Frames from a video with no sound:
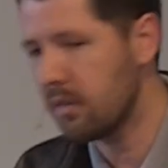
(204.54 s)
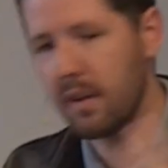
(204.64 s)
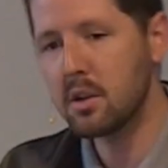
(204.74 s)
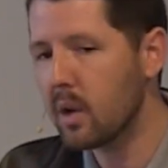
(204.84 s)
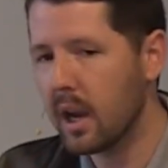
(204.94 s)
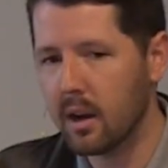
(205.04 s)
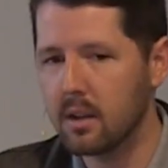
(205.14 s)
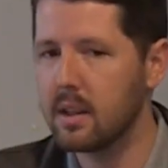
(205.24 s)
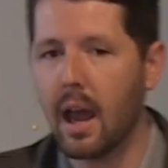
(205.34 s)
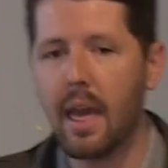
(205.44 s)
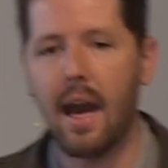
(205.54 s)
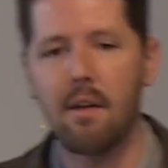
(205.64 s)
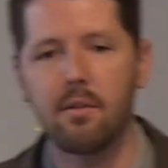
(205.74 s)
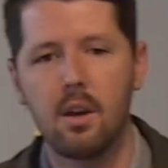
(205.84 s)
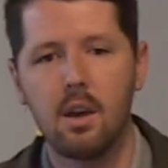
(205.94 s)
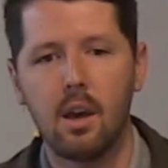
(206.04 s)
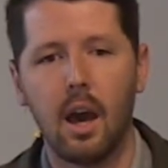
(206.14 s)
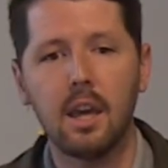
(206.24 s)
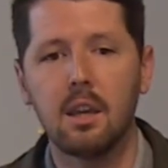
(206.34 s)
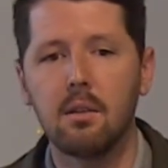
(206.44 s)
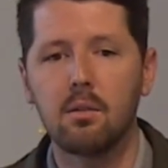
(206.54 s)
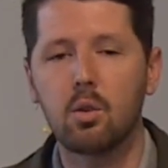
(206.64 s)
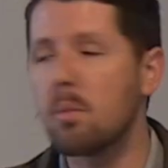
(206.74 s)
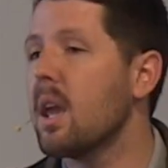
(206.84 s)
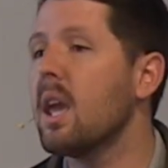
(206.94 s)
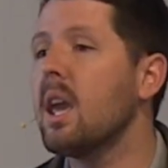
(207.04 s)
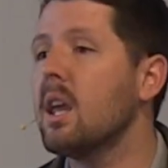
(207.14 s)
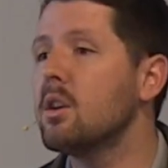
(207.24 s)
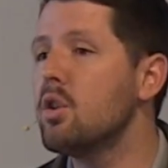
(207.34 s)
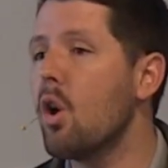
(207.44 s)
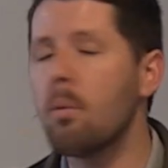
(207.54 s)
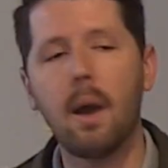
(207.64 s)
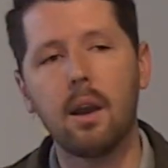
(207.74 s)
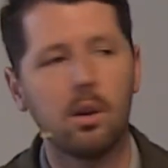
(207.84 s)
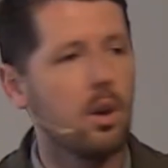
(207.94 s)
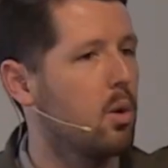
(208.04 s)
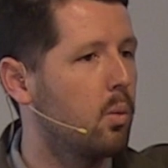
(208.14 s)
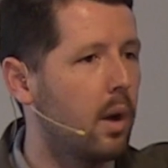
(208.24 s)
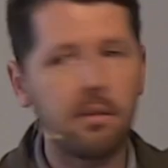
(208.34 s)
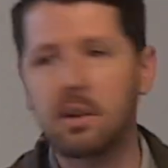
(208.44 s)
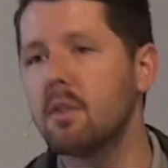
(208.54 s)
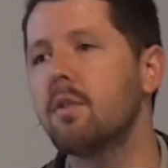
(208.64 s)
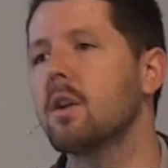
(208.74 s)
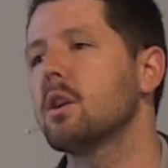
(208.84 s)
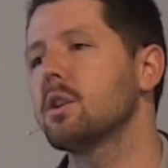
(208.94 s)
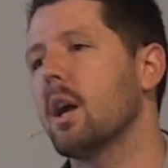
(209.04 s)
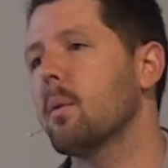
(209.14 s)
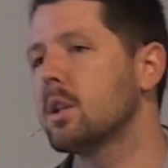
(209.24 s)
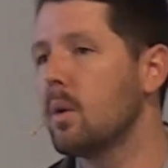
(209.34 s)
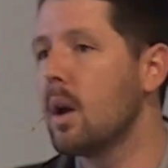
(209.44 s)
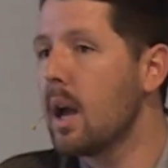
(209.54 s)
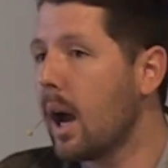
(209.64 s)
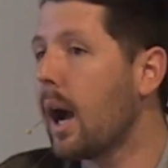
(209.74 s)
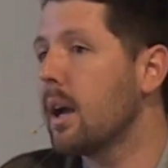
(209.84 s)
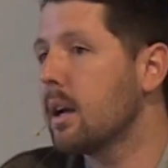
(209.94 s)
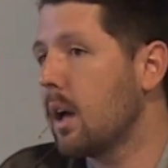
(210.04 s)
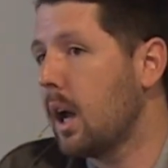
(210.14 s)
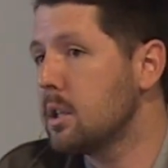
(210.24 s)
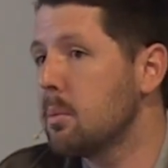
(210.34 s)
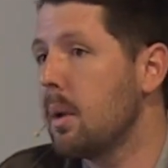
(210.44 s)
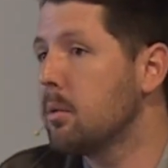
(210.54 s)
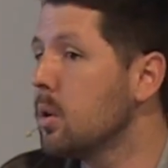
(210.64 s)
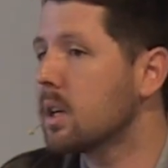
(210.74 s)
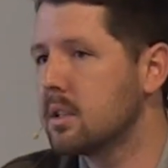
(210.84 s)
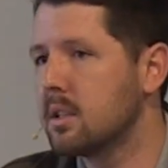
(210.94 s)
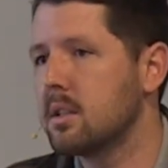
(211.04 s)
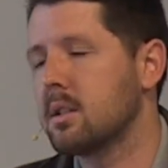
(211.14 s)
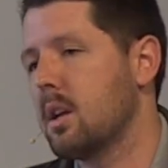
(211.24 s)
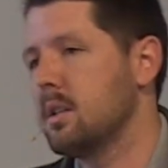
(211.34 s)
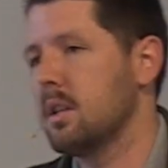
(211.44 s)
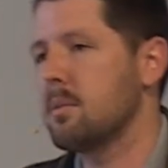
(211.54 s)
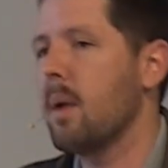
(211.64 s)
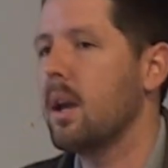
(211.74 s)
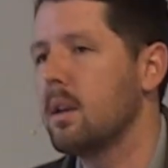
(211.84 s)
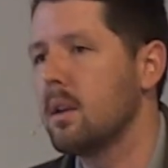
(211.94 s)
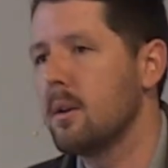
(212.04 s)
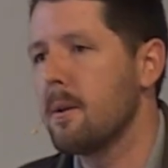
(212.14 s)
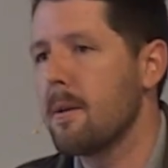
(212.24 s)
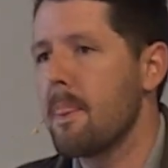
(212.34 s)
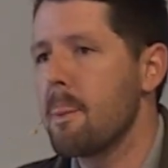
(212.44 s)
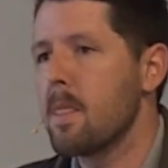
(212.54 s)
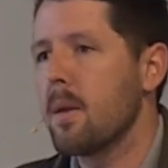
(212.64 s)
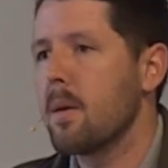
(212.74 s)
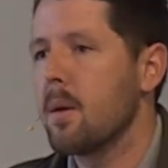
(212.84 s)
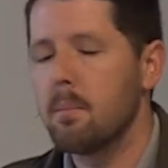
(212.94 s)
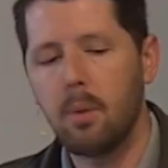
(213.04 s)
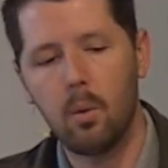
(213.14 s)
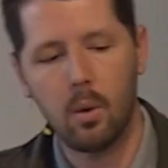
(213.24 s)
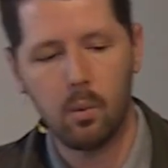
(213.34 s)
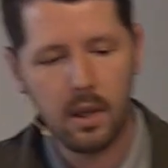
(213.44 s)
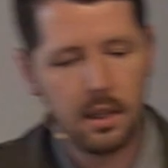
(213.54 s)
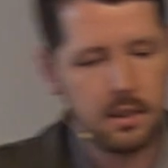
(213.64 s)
facial hair that I have. I can groom it in no matter whatever configuration I want to. I, I should be able to do it because it's, cause it's mine. But what we need